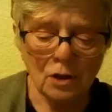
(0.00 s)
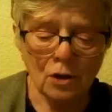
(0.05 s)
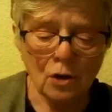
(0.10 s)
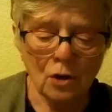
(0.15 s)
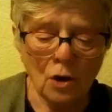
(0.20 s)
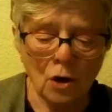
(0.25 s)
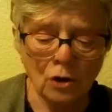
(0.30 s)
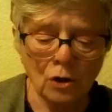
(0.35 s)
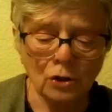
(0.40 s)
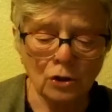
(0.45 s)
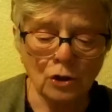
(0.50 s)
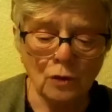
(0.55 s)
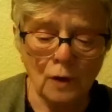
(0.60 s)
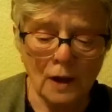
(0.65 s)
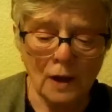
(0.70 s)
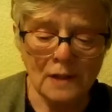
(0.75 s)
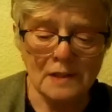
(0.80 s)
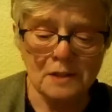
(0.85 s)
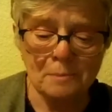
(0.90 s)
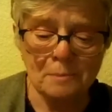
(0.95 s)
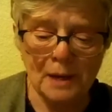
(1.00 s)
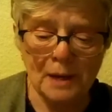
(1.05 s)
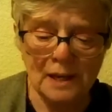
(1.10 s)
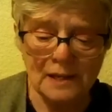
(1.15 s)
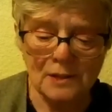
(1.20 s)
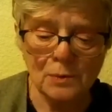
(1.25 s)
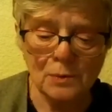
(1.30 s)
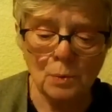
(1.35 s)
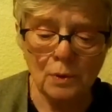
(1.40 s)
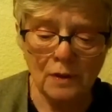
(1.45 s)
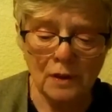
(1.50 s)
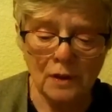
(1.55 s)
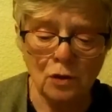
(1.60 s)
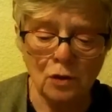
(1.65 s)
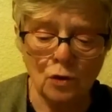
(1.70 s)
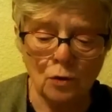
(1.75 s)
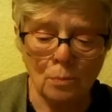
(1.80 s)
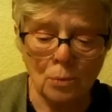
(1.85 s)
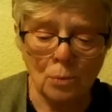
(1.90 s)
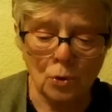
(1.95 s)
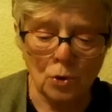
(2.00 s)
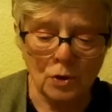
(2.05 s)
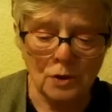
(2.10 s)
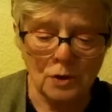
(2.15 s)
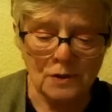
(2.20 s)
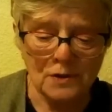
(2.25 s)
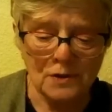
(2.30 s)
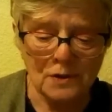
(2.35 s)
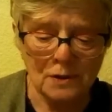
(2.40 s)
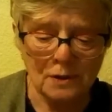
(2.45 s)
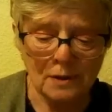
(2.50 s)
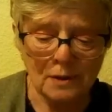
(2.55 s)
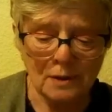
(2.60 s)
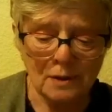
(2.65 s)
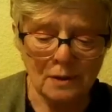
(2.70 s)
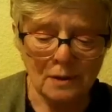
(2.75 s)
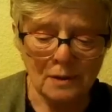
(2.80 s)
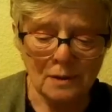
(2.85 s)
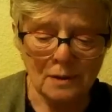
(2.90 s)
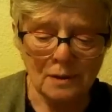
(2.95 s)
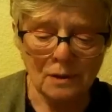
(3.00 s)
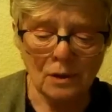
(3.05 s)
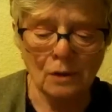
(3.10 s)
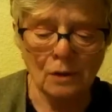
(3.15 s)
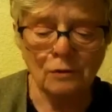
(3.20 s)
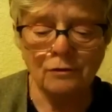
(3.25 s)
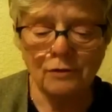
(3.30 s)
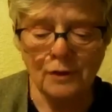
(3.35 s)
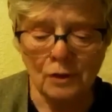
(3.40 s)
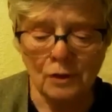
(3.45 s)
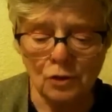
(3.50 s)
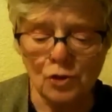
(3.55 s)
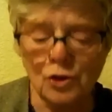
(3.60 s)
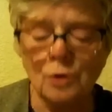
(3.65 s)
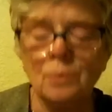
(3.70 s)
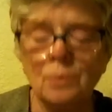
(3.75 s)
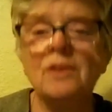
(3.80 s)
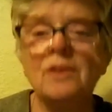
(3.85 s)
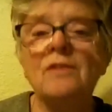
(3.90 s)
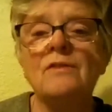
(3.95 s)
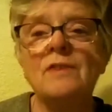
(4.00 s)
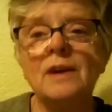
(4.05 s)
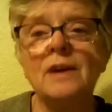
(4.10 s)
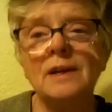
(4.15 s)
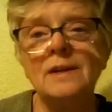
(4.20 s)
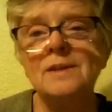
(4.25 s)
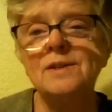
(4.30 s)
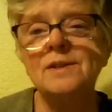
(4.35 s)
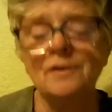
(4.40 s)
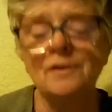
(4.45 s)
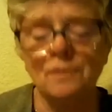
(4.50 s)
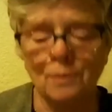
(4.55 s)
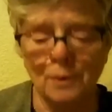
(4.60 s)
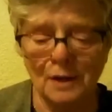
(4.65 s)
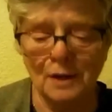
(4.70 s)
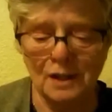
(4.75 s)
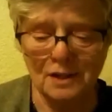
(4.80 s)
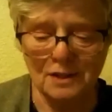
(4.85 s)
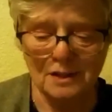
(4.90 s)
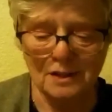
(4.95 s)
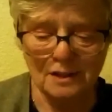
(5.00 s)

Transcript: God grants peace within your borders. God fills you with the finest of wheat.